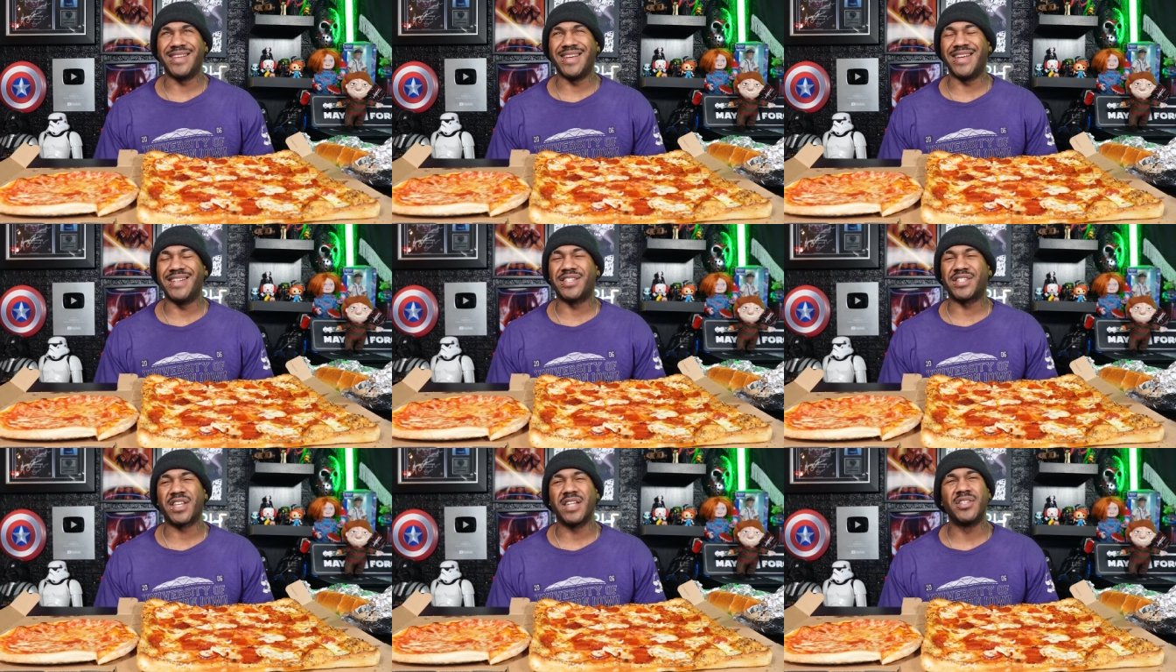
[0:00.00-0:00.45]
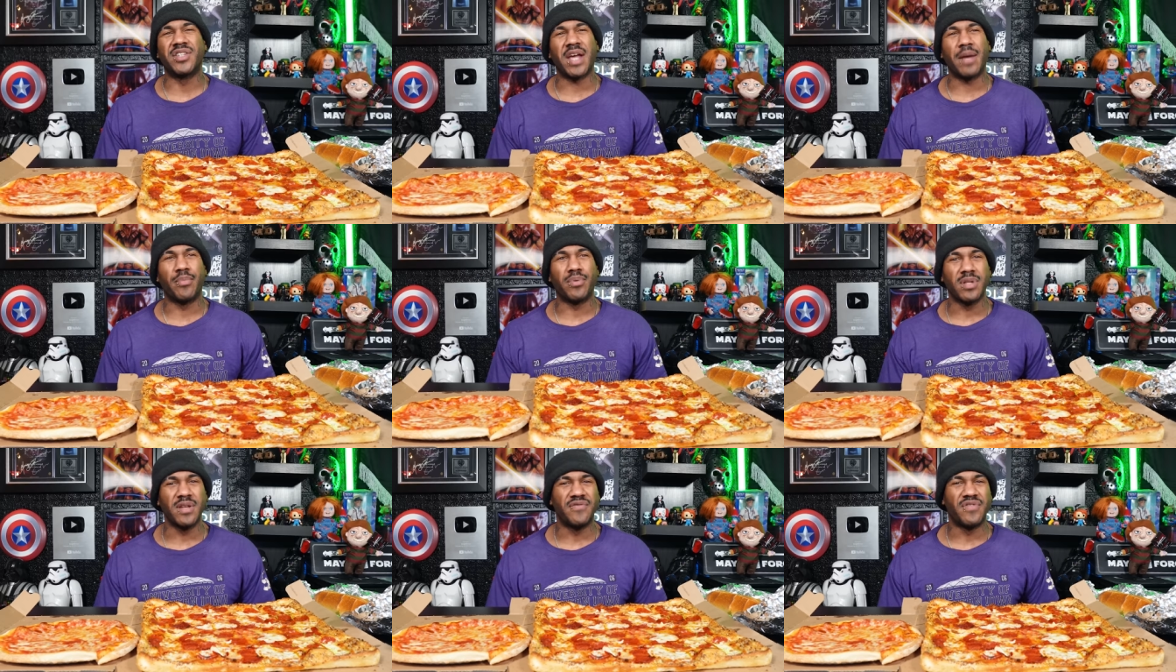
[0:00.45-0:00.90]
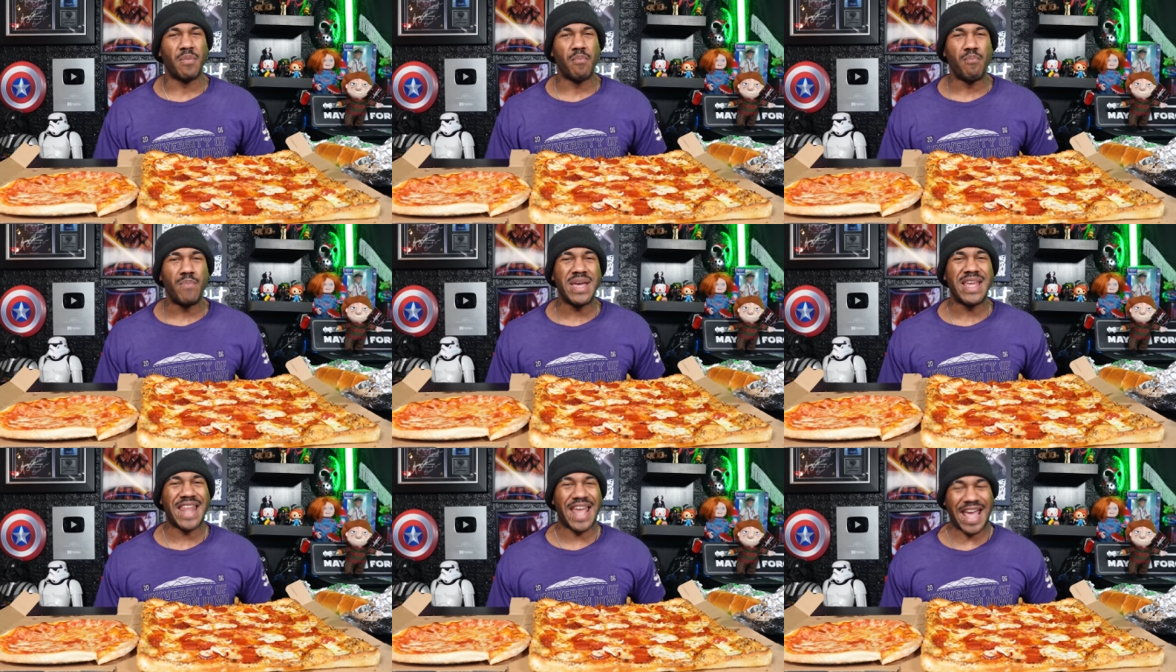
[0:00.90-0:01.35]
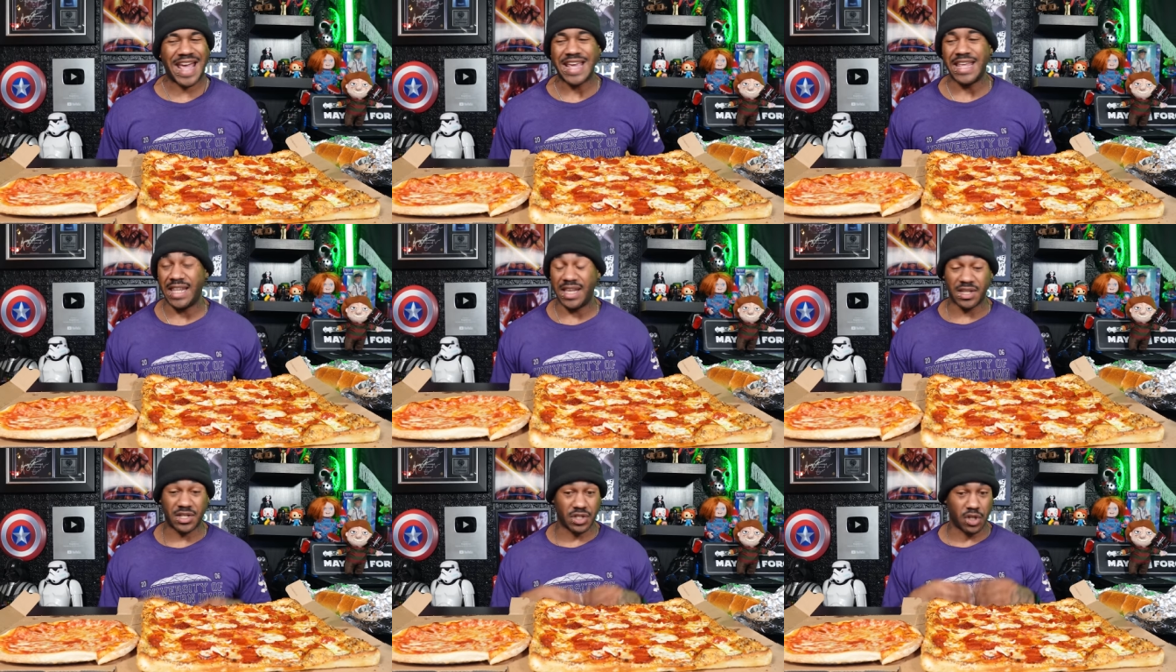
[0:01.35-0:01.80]
since, I believe, the mid
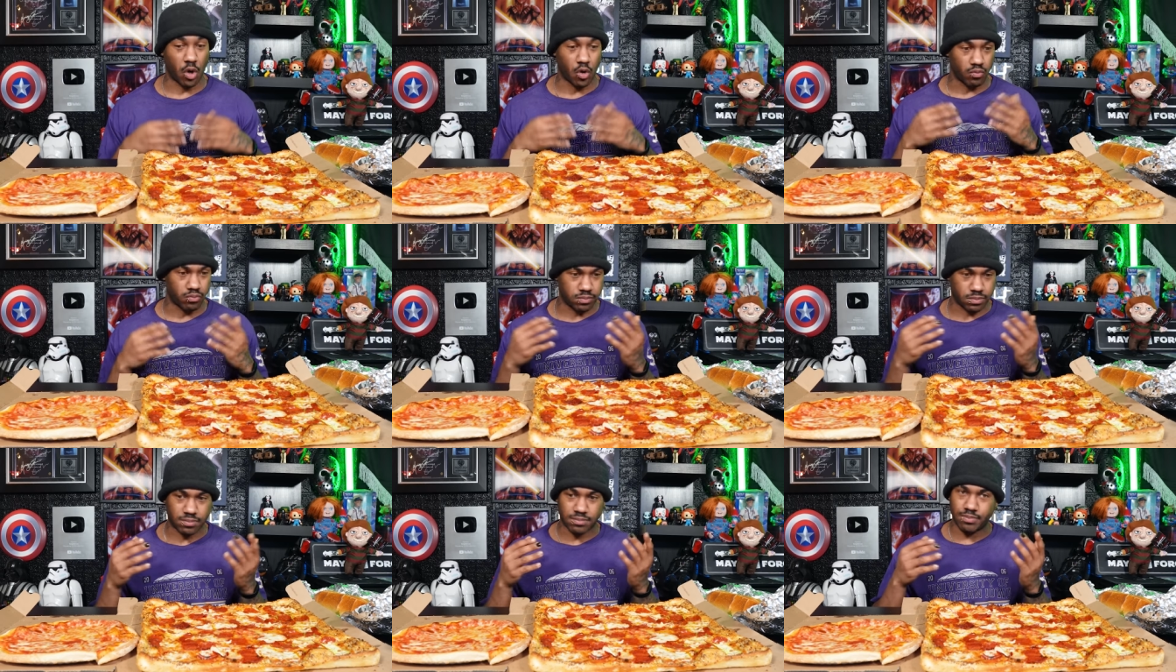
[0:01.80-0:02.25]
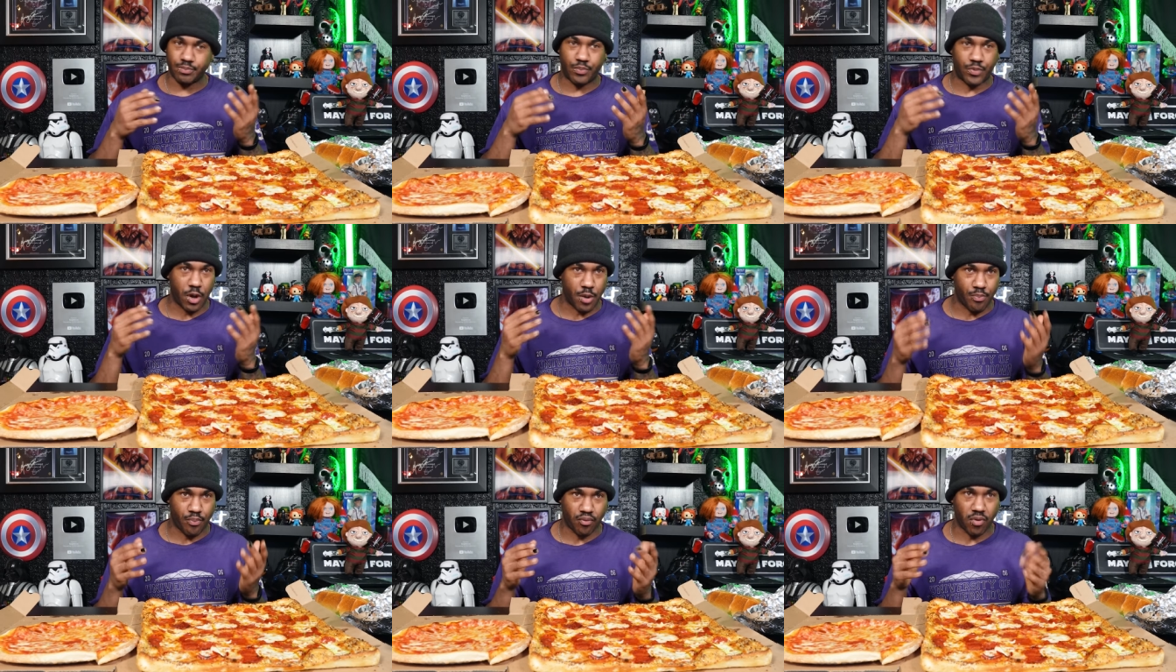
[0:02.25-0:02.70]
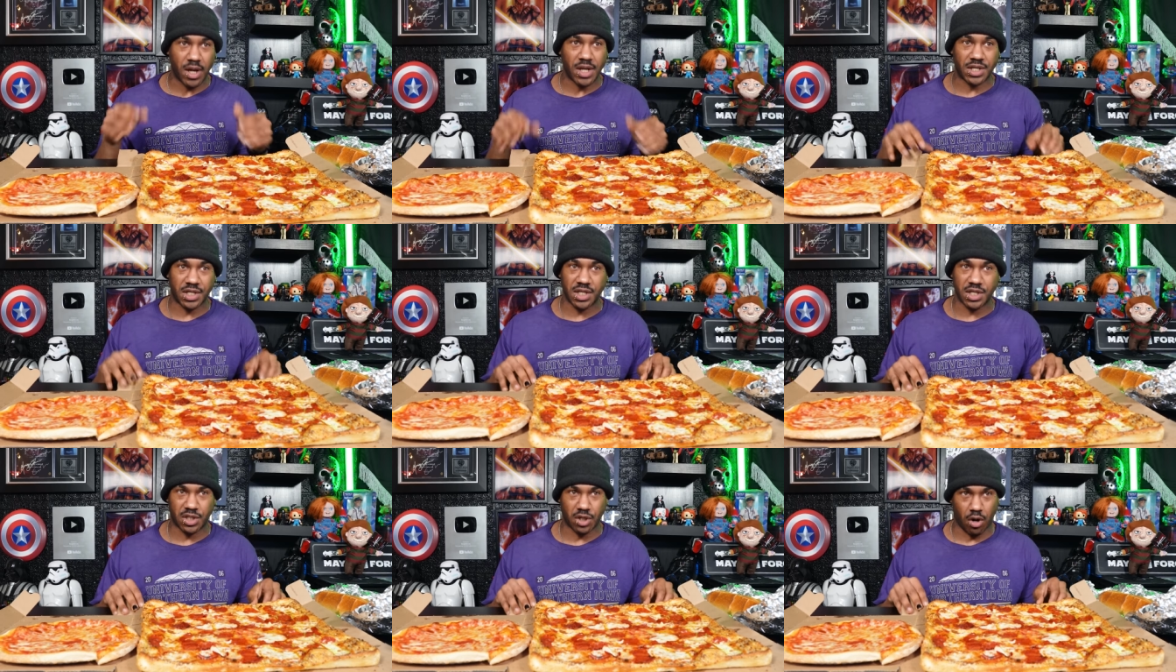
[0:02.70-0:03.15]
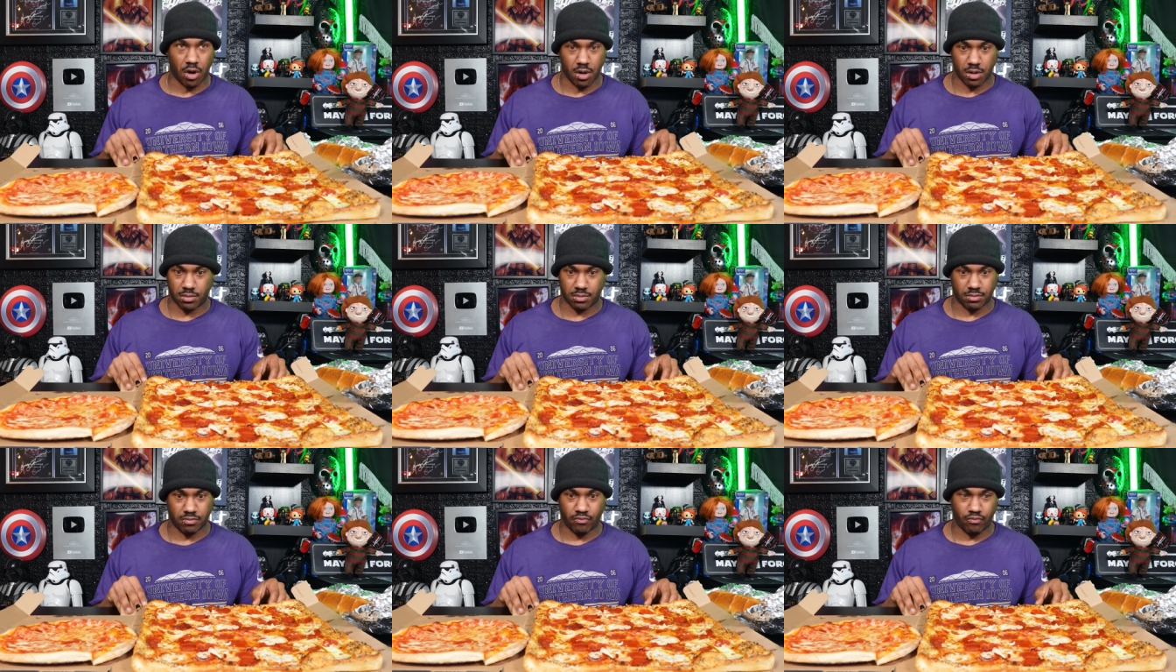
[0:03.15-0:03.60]
eighties, so their prices are
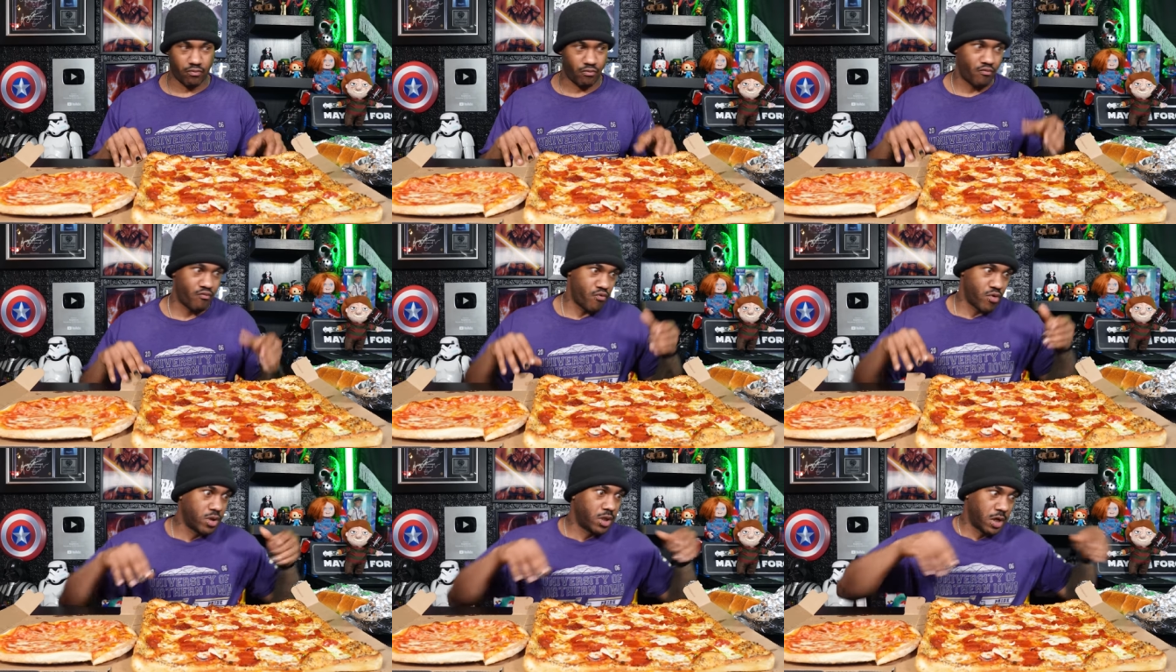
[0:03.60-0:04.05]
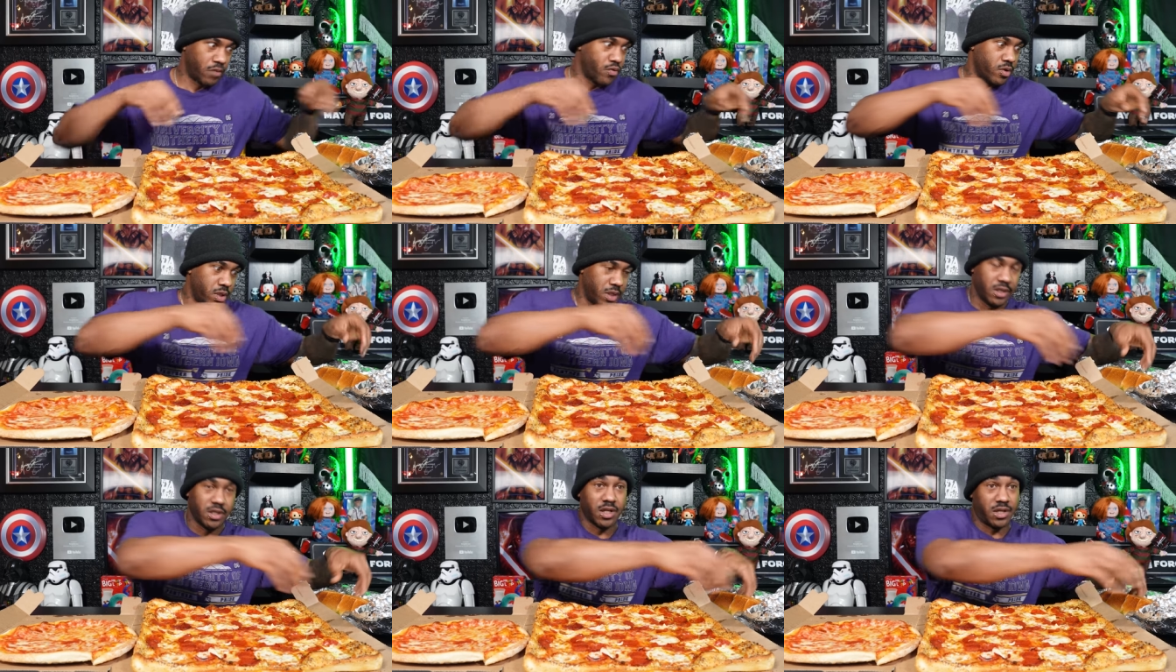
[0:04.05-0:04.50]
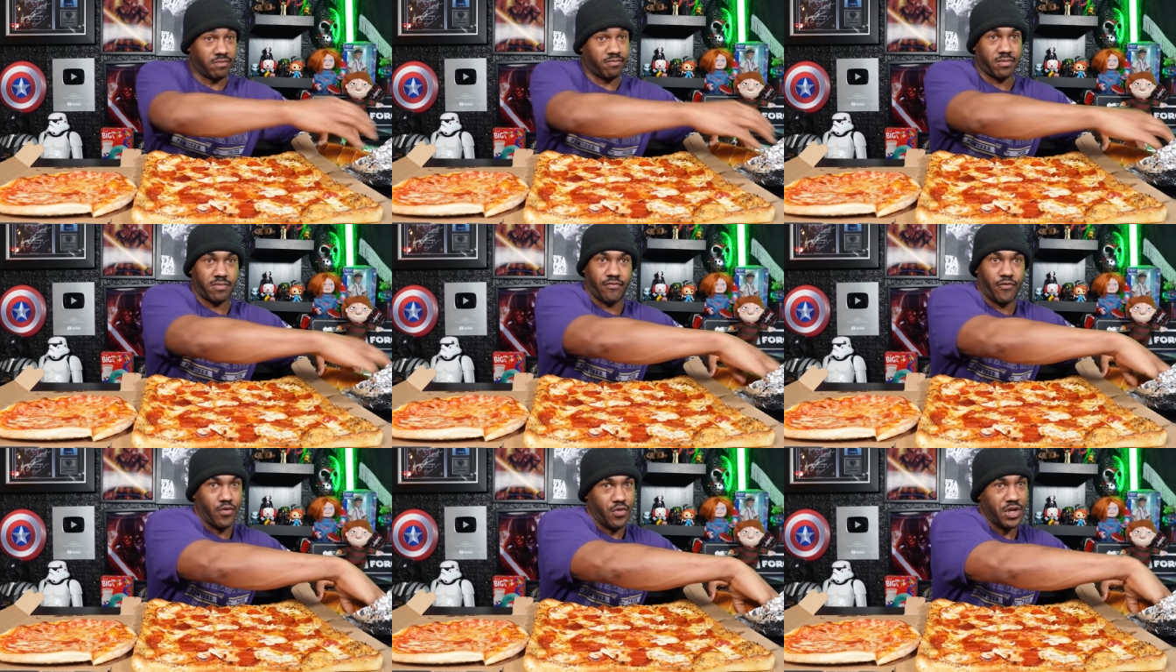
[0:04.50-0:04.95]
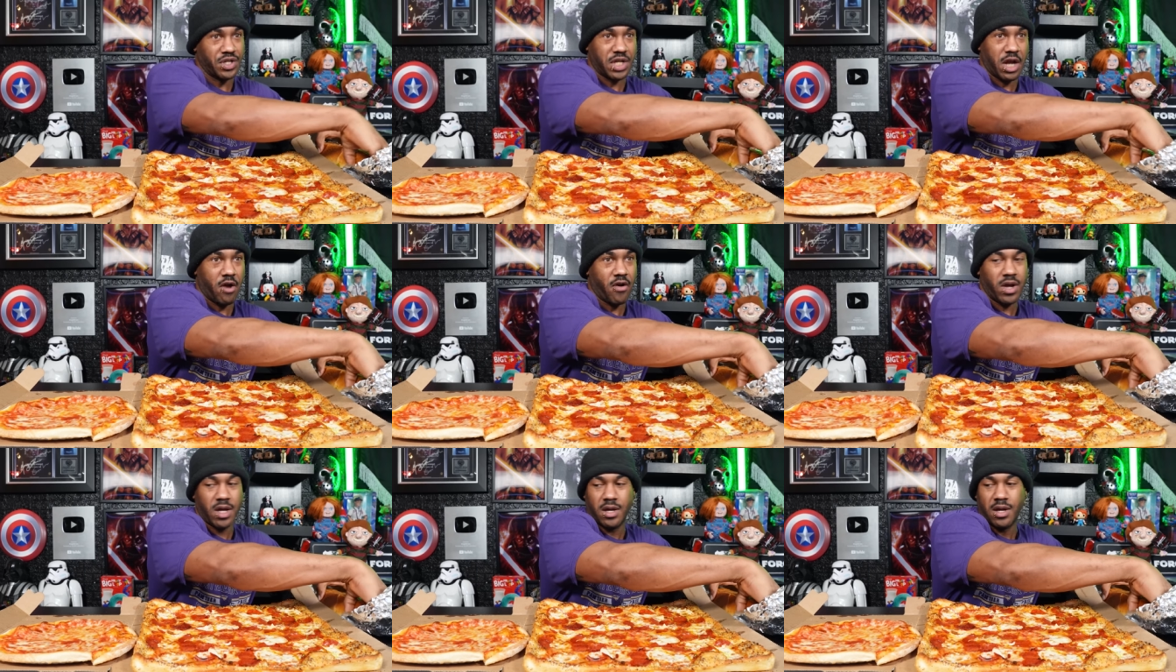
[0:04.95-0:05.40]
really, really just, for this
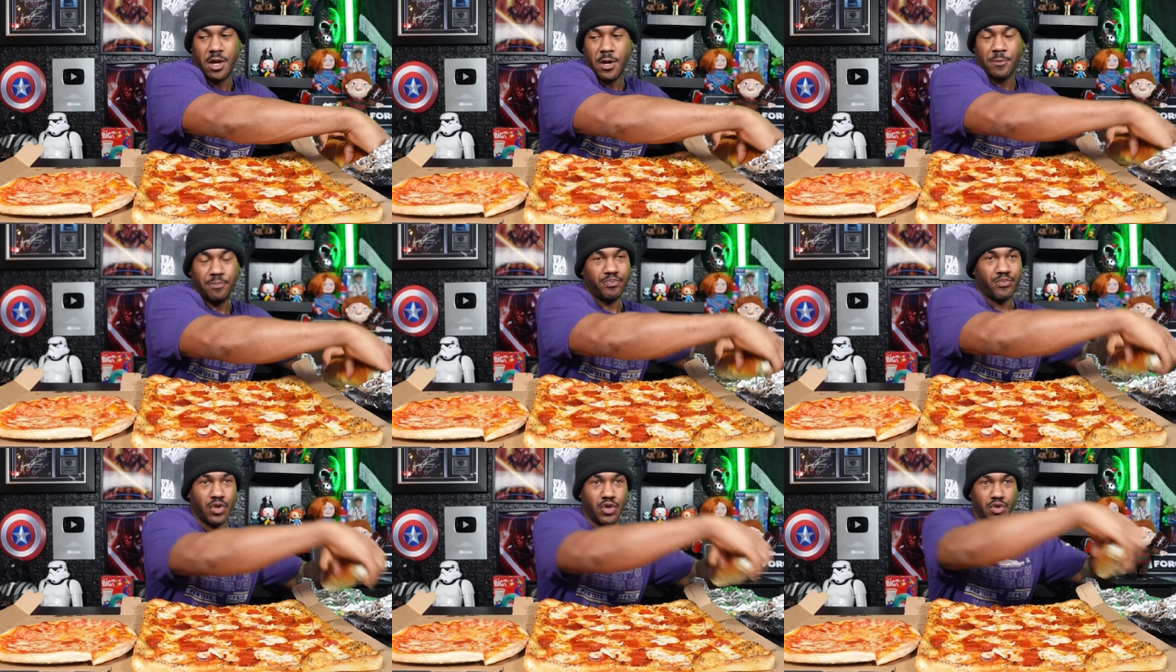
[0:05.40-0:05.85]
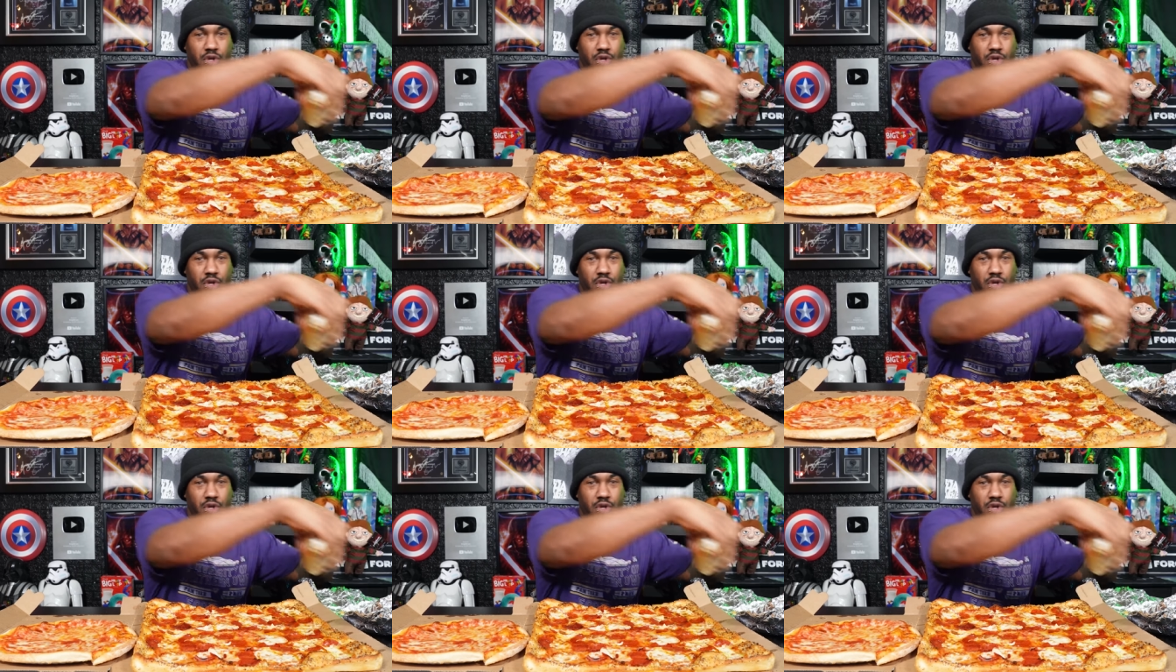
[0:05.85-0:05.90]
area, you